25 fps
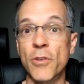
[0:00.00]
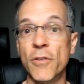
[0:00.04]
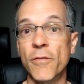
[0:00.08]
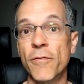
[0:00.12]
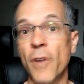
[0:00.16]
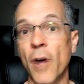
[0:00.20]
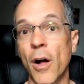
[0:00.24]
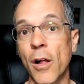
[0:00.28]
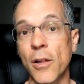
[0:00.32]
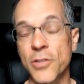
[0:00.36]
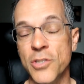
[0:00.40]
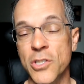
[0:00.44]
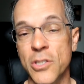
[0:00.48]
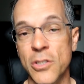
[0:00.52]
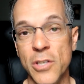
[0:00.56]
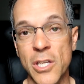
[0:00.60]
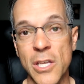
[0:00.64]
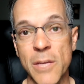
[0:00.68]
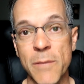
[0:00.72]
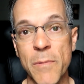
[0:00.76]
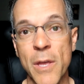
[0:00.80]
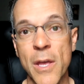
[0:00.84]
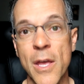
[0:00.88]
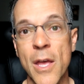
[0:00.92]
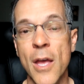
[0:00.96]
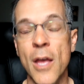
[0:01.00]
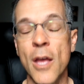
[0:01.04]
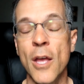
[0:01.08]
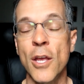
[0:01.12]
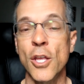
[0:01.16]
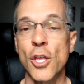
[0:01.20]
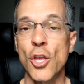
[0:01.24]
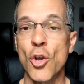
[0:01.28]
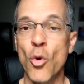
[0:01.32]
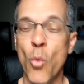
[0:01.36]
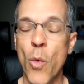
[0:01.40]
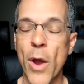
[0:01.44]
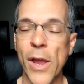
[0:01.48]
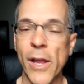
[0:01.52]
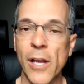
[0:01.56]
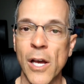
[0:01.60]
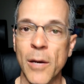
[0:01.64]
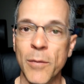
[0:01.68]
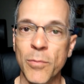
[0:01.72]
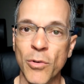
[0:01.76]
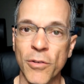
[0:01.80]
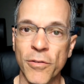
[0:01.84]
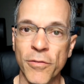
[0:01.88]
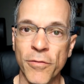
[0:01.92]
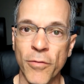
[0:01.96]
you fall asleep, you wake
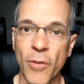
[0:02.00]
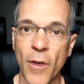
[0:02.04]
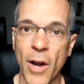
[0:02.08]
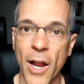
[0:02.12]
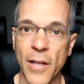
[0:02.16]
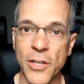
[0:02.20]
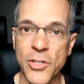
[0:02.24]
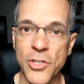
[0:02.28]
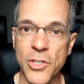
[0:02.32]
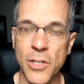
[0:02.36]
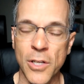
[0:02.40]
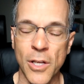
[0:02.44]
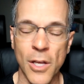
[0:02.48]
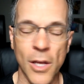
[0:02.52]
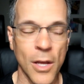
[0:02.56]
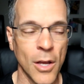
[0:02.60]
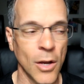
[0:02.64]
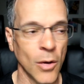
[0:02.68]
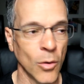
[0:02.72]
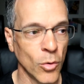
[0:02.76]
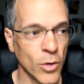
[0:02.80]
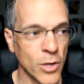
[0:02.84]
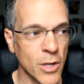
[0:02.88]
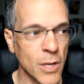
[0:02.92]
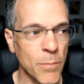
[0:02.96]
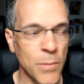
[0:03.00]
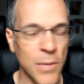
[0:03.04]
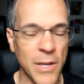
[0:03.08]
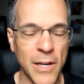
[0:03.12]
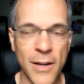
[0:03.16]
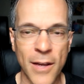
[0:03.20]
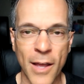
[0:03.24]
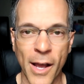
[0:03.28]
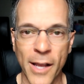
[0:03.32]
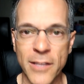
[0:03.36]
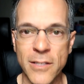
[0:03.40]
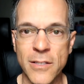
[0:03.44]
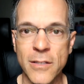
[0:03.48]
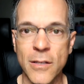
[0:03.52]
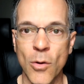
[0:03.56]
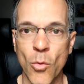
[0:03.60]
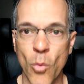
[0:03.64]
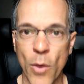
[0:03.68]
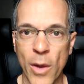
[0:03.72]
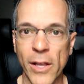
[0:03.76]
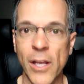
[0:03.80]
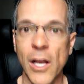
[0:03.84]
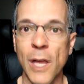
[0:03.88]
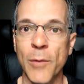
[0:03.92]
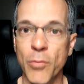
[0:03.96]
up refreshed. Wouldn't it be nice to
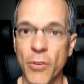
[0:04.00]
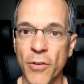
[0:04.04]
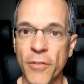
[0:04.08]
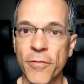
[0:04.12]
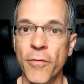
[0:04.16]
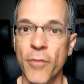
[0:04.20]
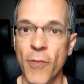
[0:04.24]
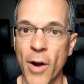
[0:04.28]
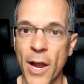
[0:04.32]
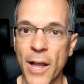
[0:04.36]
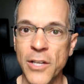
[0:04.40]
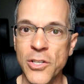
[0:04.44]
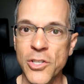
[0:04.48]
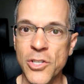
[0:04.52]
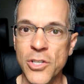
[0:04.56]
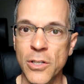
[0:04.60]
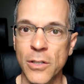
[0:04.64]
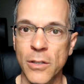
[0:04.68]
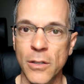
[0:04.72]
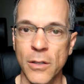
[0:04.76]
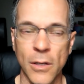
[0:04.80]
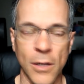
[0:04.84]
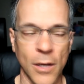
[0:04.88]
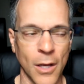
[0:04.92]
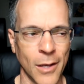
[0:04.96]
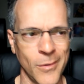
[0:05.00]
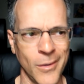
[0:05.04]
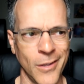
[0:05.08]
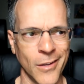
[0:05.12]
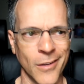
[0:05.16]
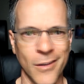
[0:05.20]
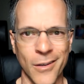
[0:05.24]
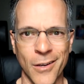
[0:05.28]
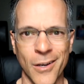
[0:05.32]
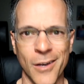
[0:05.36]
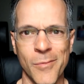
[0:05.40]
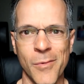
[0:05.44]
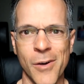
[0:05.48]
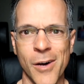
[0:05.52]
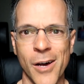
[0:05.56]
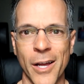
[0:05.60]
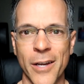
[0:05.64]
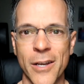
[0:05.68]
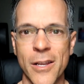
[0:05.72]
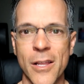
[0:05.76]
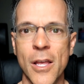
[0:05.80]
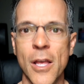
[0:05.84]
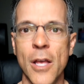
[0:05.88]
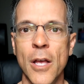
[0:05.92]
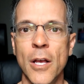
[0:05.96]
wake up refreshed? I mean, come
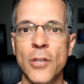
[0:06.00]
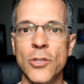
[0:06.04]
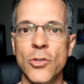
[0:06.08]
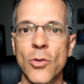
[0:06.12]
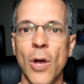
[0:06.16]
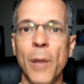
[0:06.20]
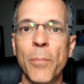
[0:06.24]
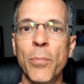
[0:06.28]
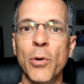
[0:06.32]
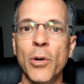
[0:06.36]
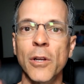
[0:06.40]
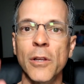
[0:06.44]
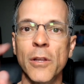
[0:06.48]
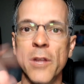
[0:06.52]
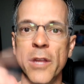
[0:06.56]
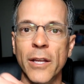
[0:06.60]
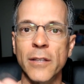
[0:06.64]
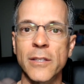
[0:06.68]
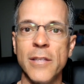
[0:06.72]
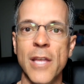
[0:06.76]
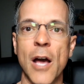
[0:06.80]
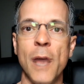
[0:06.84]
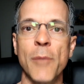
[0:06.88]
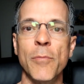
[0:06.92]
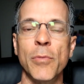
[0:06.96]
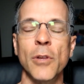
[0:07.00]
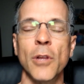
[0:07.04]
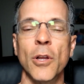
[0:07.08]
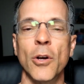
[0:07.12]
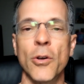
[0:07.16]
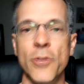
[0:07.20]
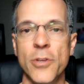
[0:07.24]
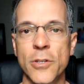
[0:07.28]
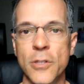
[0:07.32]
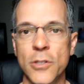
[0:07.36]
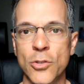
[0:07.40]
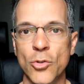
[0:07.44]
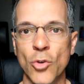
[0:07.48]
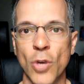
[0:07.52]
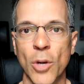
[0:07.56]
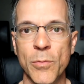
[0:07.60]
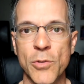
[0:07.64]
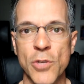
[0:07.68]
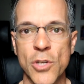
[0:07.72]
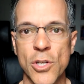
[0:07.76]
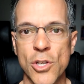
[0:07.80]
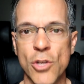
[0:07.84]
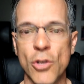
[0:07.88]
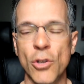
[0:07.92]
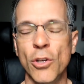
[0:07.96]
on. So I'll put a link down below in the
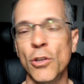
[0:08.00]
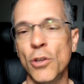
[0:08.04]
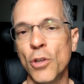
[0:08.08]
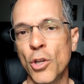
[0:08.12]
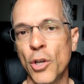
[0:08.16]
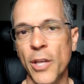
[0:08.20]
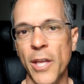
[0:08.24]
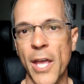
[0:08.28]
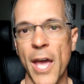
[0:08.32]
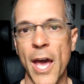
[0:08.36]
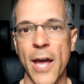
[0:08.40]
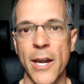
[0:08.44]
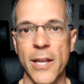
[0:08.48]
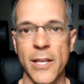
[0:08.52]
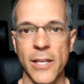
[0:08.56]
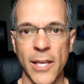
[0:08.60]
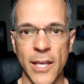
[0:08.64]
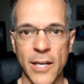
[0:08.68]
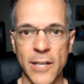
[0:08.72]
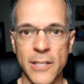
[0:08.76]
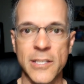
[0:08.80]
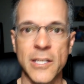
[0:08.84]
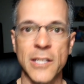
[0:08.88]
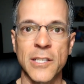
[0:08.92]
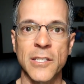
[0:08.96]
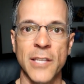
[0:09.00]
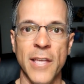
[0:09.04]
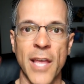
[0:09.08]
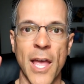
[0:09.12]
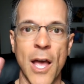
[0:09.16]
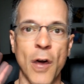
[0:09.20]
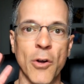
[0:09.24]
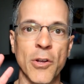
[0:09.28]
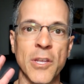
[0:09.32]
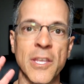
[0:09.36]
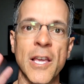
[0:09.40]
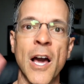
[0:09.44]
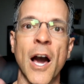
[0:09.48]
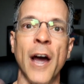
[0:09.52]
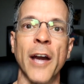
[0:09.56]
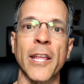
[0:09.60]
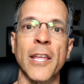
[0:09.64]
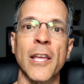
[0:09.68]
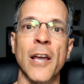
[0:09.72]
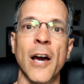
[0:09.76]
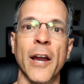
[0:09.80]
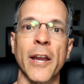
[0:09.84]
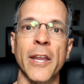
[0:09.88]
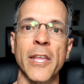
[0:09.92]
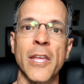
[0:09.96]
description. You can look at it, you get a discount, yada,
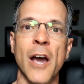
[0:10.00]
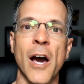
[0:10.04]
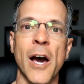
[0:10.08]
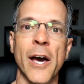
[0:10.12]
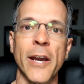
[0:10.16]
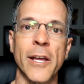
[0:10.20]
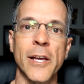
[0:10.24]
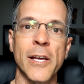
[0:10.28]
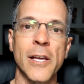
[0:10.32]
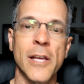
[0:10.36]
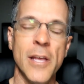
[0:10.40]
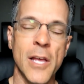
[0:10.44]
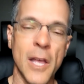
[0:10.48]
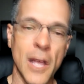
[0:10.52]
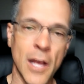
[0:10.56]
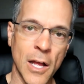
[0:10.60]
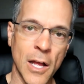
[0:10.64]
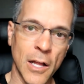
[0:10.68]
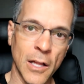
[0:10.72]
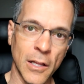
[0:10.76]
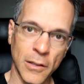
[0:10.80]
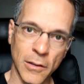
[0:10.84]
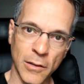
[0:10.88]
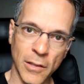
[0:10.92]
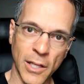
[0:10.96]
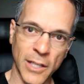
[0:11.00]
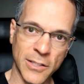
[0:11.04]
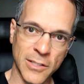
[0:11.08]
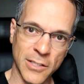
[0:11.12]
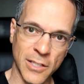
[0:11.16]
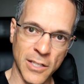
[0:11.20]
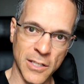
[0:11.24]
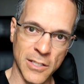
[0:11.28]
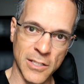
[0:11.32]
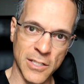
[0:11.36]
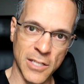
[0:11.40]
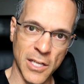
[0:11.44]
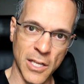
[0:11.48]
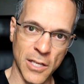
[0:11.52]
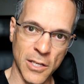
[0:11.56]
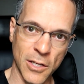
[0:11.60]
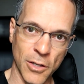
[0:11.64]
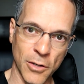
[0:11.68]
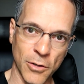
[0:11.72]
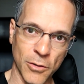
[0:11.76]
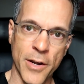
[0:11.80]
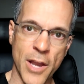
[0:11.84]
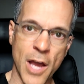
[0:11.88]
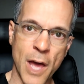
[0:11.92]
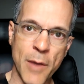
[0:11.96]
yada, yada. Let's
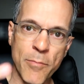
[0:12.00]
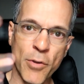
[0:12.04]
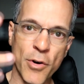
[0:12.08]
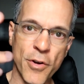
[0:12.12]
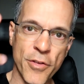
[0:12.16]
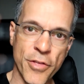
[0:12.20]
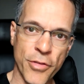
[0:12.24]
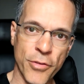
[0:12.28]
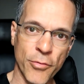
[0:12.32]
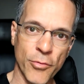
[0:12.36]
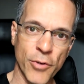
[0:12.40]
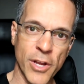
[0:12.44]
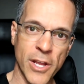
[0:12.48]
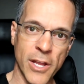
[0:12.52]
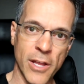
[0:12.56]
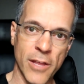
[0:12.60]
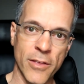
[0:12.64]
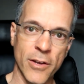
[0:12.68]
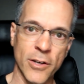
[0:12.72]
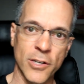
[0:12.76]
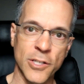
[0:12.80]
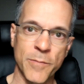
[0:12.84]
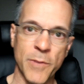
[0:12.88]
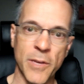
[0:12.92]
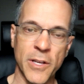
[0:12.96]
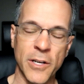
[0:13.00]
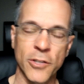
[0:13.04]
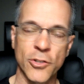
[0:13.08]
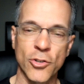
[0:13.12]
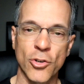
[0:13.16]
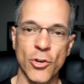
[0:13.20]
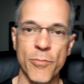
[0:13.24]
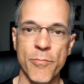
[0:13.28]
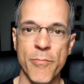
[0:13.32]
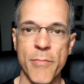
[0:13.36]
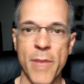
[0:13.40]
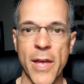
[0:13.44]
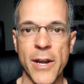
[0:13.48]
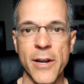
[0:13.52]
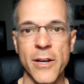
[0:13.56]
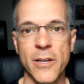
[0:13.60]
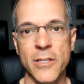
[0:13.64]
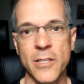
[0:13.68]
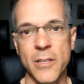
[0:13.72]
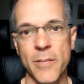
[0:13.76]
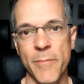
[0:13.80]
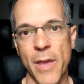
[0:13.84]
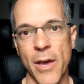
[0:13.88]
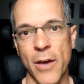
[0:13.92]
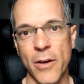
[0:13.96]
continue. Number three, there's been a
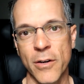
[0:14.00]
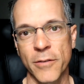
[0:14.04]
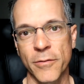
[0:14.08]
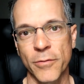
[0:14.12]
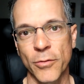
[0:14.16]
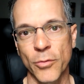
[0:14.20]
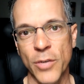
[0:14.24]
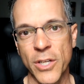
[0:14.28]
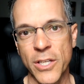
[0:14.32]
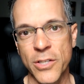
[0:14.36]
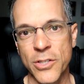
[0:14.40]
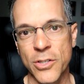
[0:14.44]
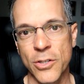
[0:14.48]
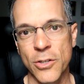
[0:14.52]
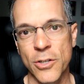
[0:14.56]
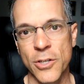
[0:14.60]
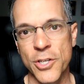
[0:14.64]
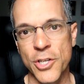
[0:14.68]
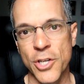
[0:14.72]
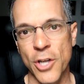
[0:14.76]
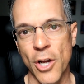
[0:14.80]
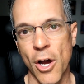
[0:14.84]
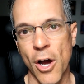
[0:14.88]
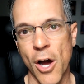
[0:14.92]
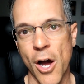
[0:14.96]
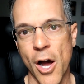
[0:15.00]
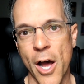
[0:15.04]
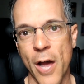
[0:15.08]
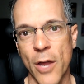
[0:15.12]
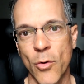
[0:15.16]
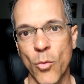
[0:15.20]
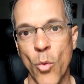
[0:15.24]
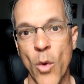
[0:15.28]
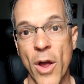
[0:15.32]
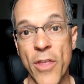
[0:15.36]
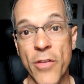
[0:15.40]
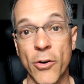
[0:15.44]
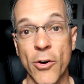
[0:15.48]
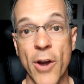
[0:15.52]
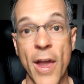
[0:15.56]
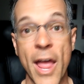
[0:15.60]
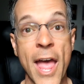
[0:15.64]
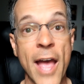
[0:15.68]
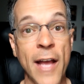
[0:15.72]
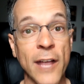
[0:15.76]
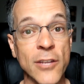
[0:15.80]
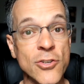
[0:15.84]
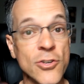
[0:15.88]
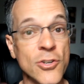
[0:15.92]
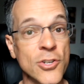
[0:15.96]
tremendous amount of research on whether
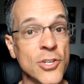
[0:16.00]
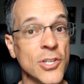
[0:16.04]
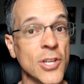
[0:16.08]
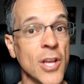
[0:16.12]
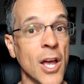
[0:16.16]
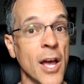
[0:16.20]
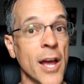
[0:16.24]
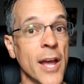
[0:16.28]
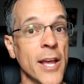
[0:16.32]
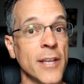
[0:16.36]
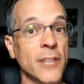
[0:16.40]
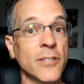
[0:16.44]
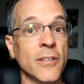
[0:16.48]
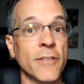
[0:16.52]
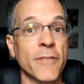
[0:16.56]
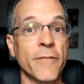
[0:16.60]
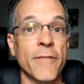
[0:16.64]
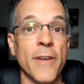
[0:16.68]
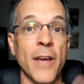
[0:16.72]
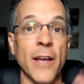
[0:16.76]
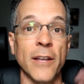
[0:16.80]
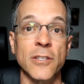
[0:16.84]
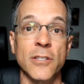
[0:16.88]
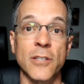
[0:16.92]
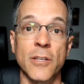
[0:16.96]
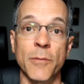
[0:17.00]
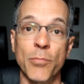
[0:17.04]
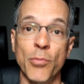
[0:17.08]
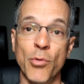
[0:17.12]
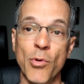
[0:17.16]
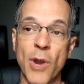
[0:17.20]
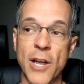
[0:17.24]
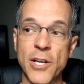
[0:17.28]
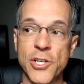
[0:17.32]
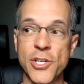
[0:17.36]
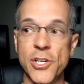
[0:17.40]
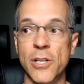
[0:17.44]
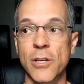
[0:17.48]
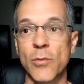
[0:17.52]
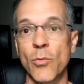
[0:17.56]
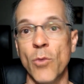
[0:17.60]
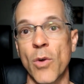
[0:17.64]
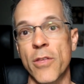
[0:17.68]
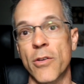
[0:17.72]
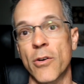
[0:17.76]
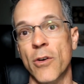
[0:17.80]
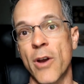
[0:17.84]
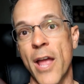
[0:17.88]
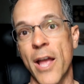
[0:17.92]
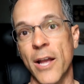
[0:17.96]
exercise affects depression,
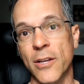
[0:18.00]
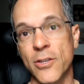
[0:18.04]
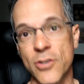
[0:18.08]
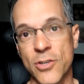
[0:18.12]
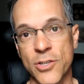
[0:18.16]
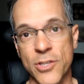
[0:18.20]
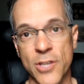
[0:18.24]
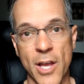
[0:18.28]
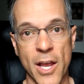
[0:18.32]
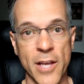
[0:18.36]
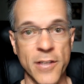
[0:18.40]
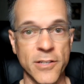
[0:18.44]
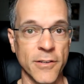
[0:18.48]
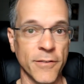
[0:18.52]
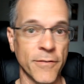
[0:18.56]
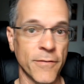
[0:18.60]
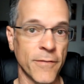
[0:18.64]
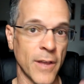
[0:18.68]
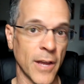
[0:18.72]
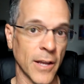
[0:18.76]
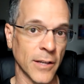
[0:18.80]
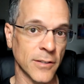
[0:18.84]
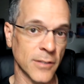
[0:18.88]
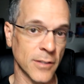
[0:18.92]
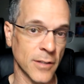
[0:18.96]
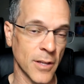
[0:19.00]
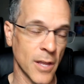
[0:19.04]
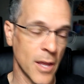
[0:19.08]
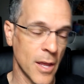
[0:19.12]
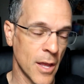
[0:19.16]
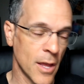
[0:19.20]
whether exercise affects